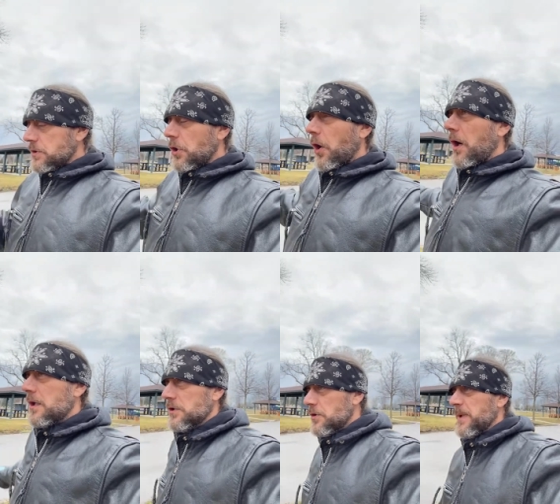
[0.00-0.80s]
caught a
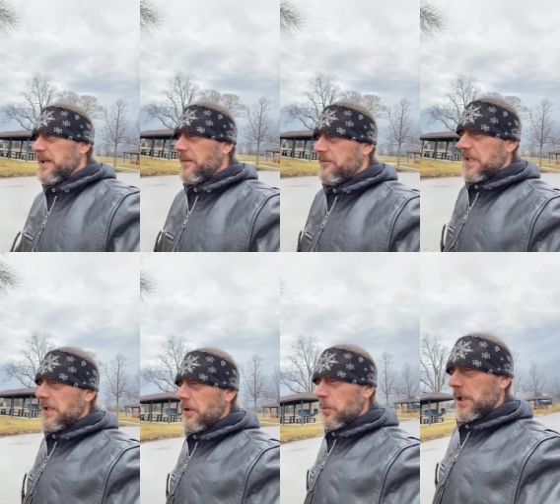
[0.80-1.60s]
little bit of a
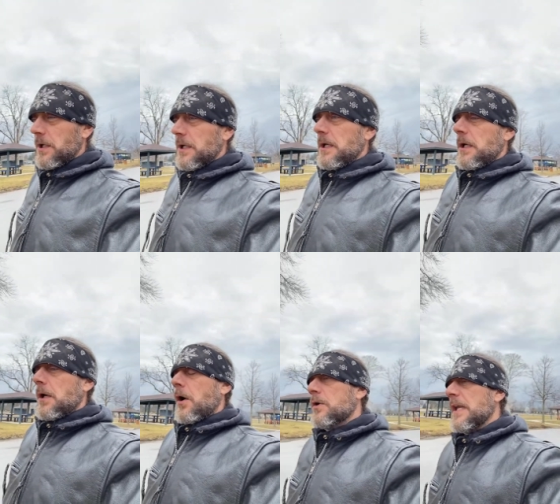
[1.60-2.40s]
video where,
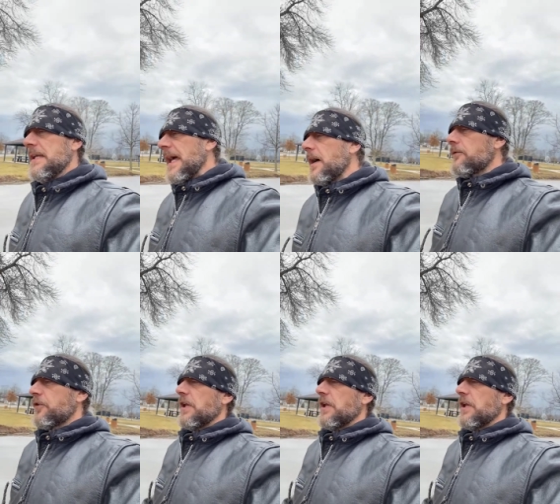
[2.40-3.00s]
okay, now for the